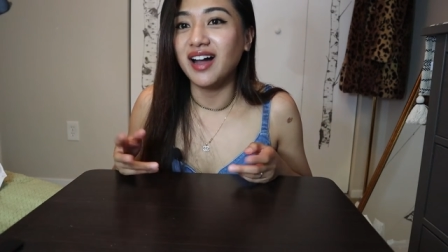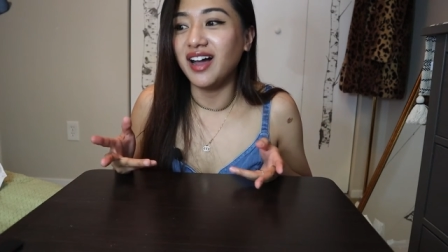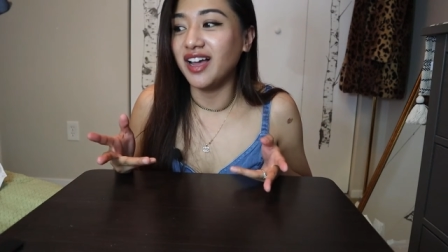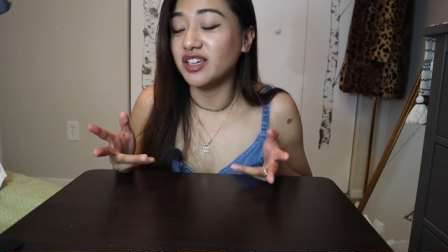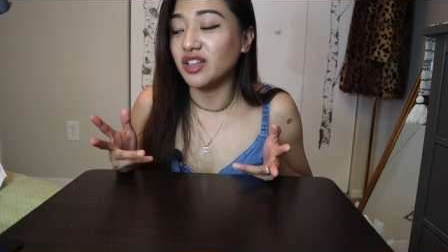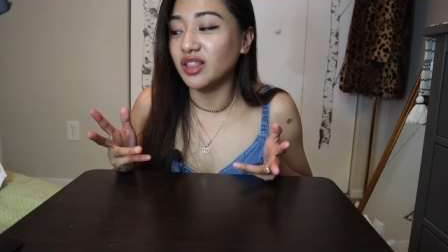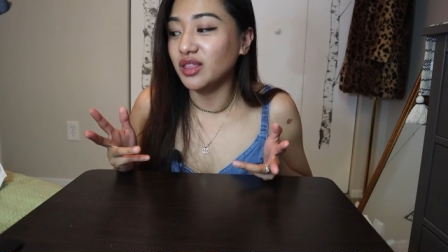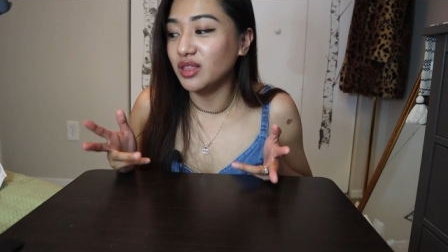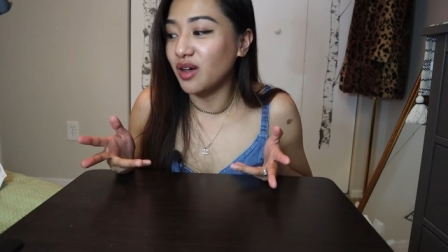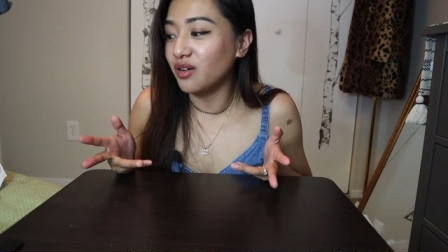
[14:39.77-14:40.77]
I
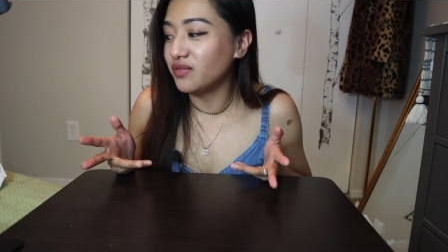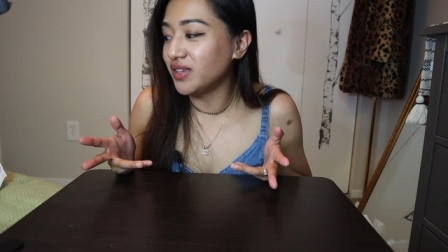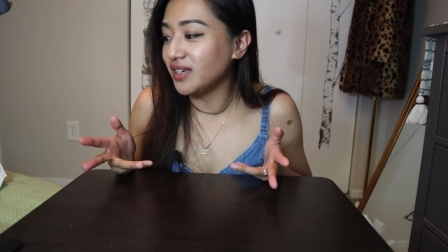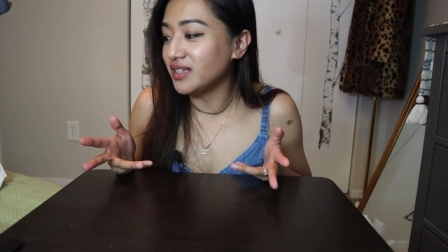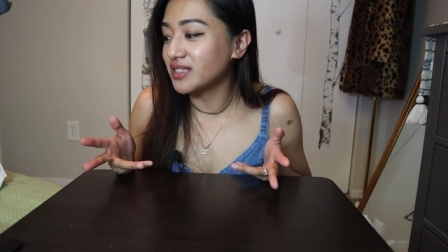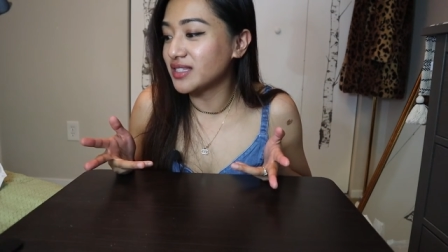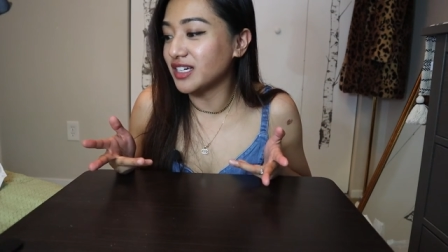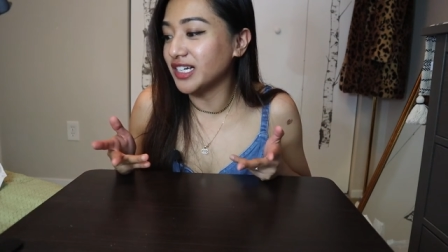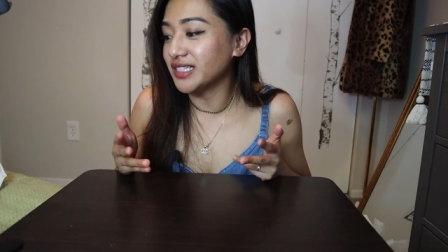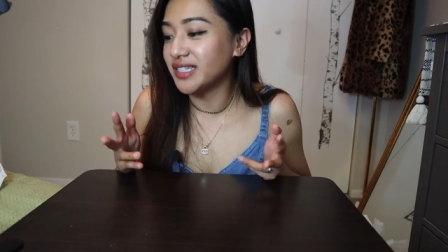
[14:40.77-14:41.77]
love these uh,